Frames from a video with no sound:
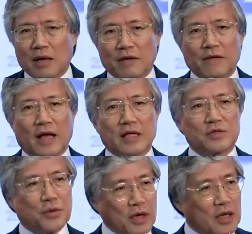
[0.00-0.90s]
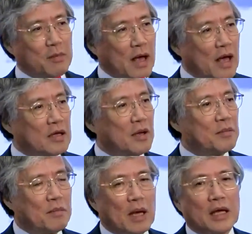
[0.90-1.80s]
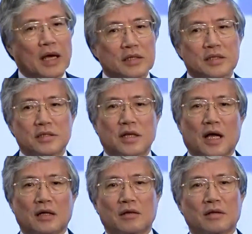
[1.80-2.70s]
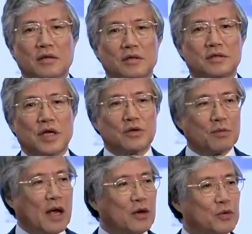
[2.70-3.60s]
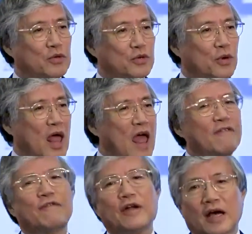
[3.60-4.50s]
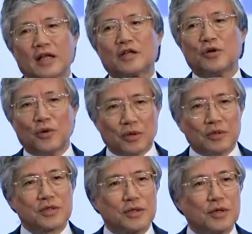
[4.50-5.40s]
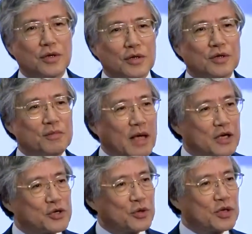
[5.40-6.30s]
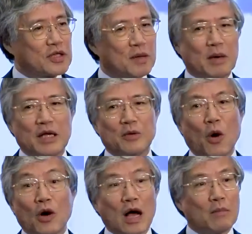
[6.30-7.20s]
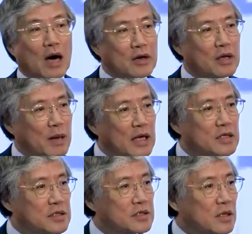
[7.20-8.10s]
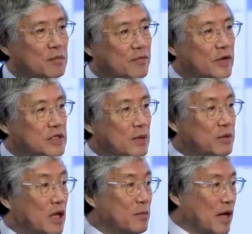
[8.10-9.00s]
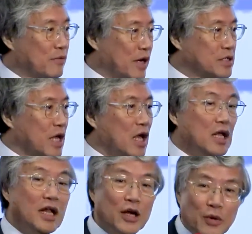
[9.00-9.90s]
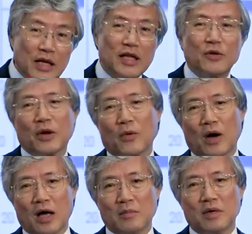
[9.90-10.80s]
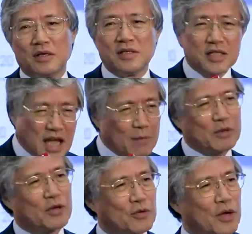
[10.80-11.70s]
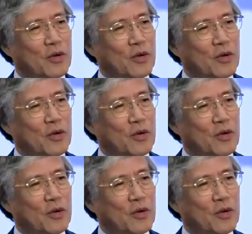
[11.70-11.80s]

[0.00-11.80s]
But if it gets really bad, my guess is that central bank will do every other tools to make sure that the money won't come out of the banking system. For example, they might raise liquidity requirements, capital